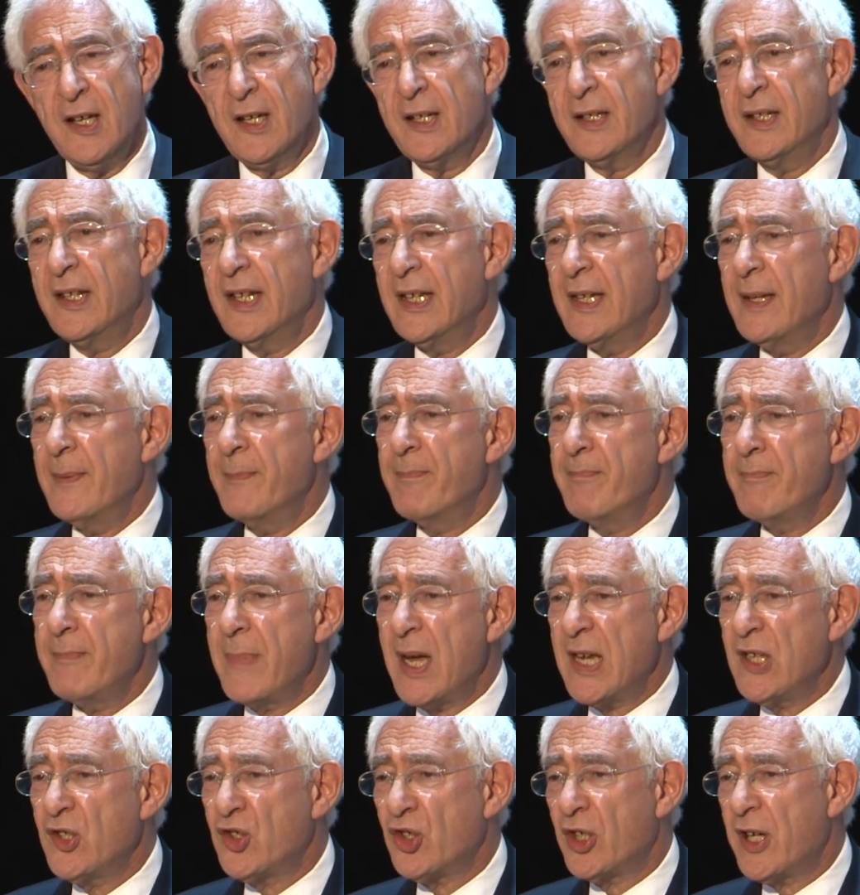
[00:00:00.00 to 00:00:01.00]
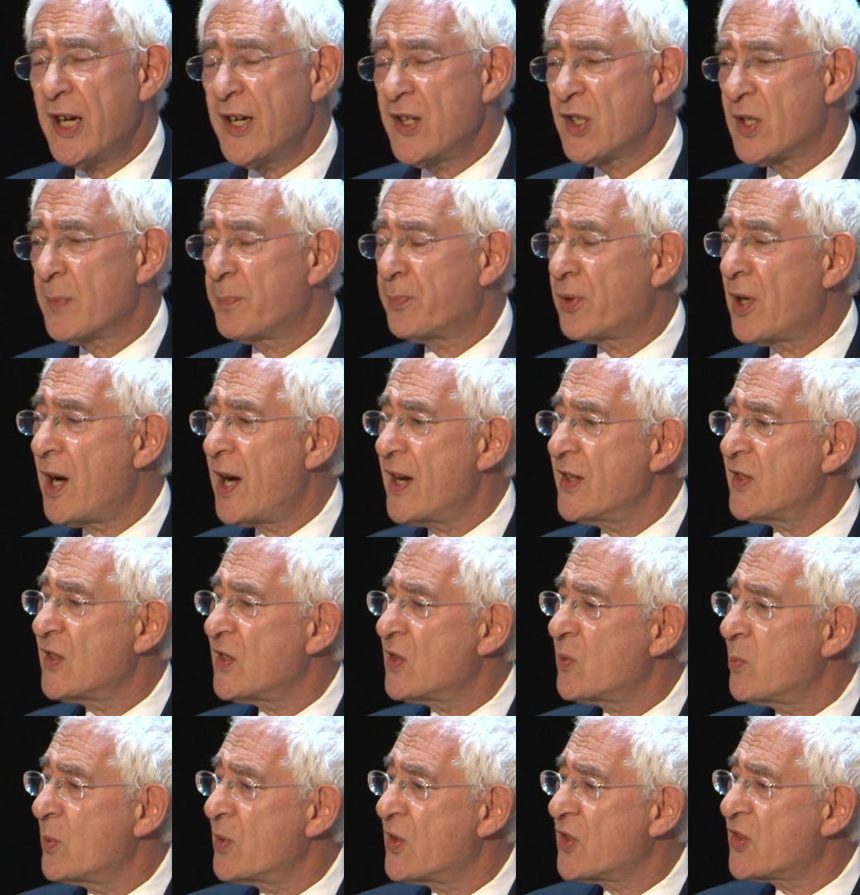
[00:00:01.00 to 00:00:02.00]
The major
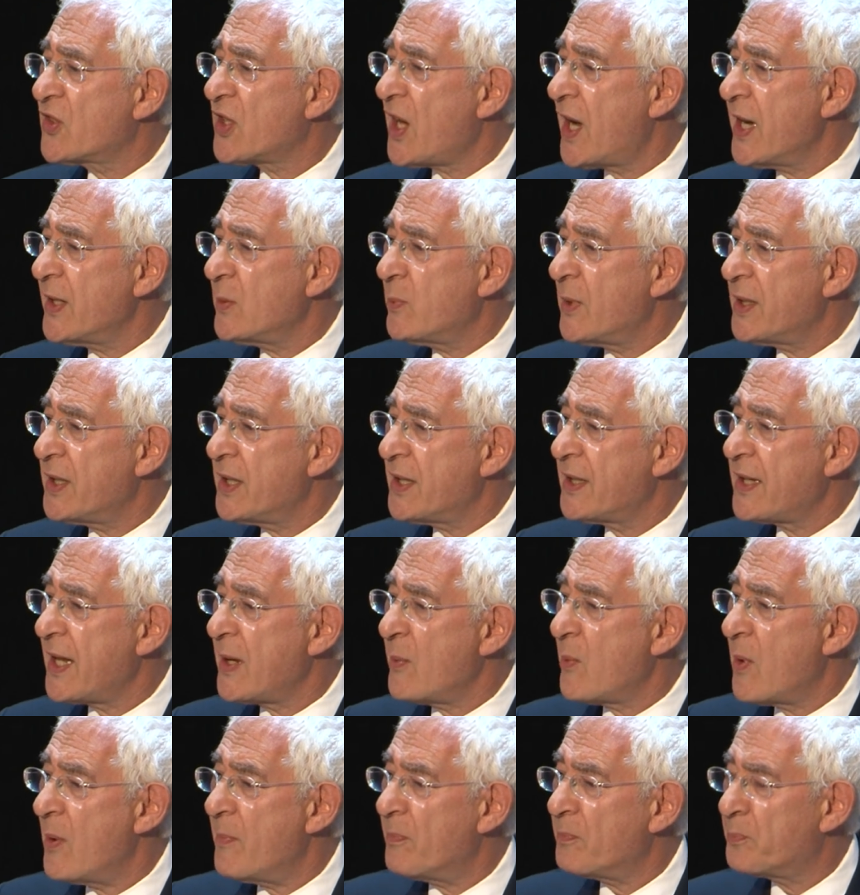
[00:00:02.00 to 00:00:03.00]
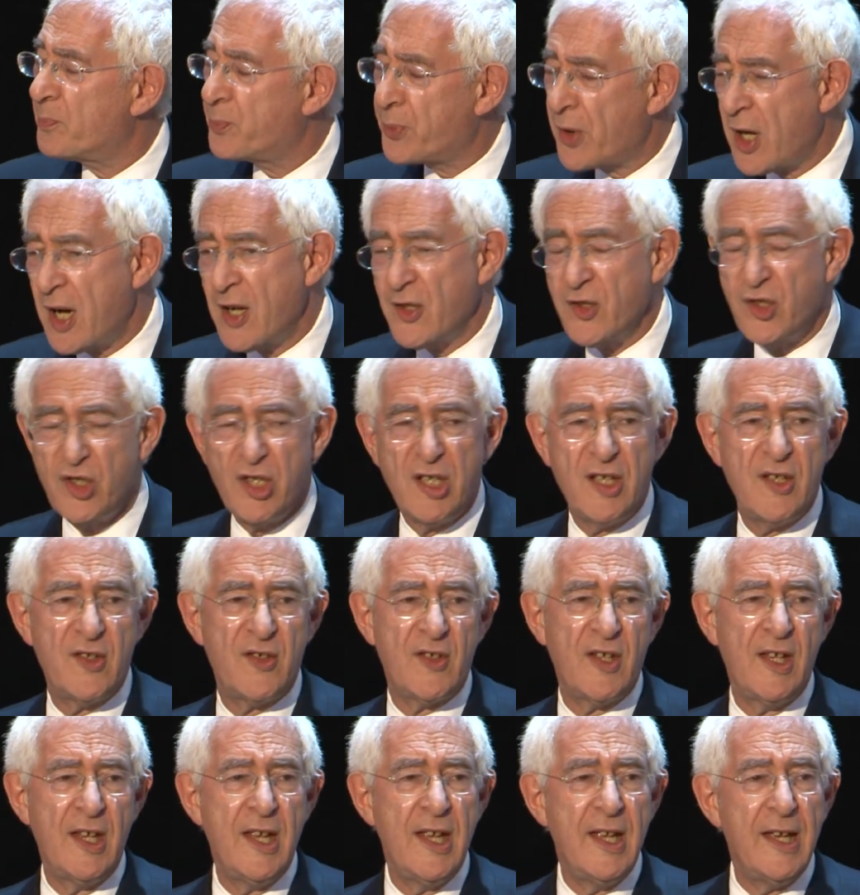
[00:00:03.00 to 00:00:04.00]
enterprises will decide whether they want
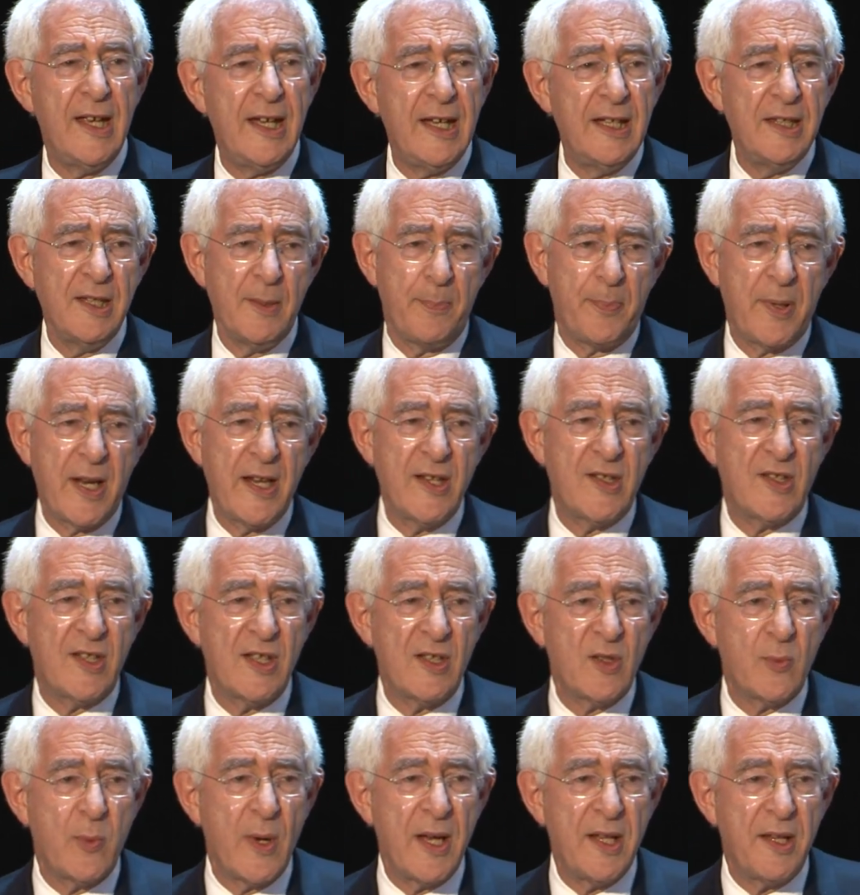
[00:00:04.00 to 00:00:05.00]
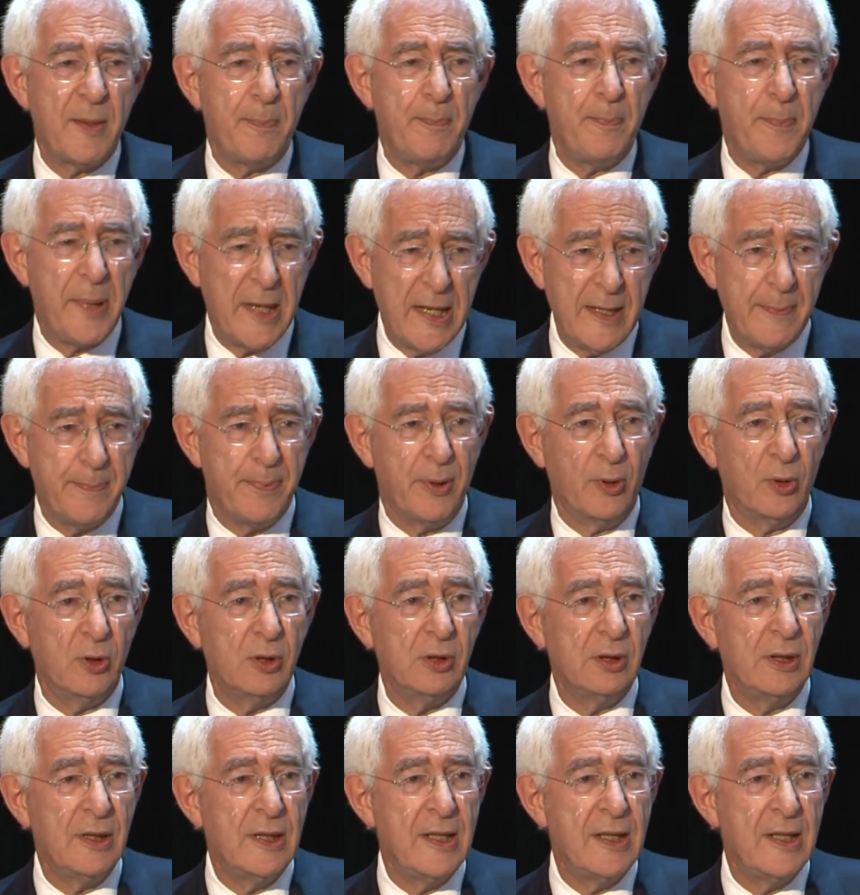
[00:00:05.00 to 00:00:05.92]
branches in the places where the people